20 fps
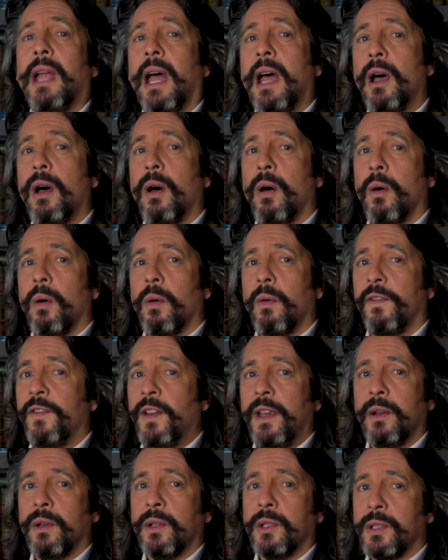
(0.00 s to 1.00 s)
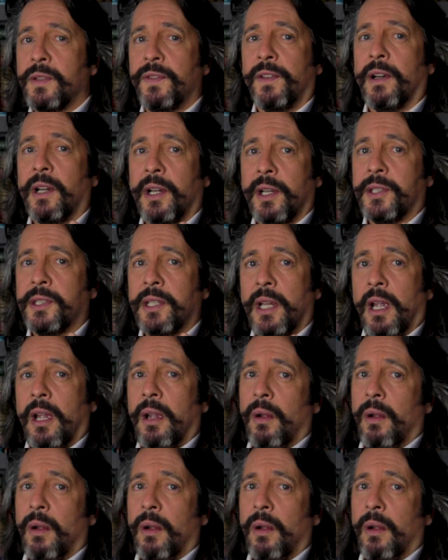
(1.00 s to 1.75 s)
now feels for us,